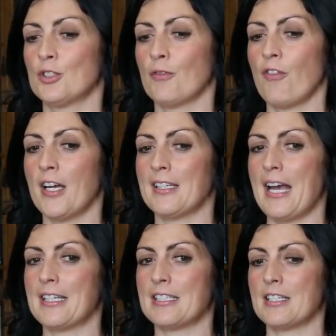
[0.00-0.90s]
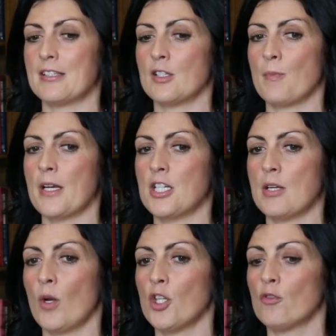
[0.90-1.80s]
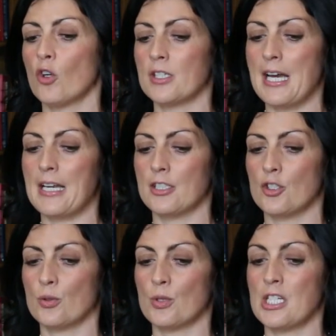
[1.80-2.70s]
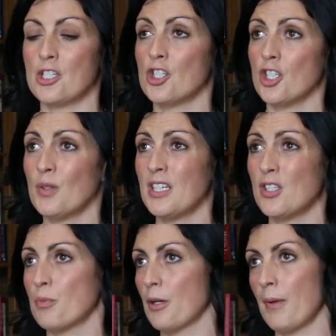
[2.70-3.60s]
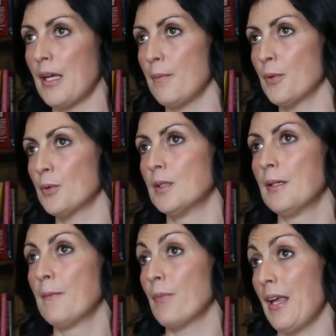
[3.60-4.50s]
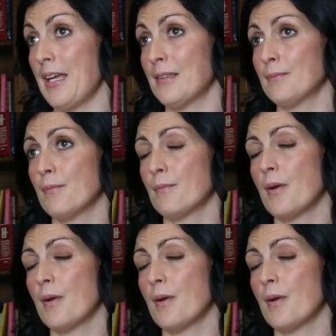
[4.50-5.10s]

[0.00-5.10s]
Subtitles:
find candidates, especially when you've got a talent shortage and you need to bring people in,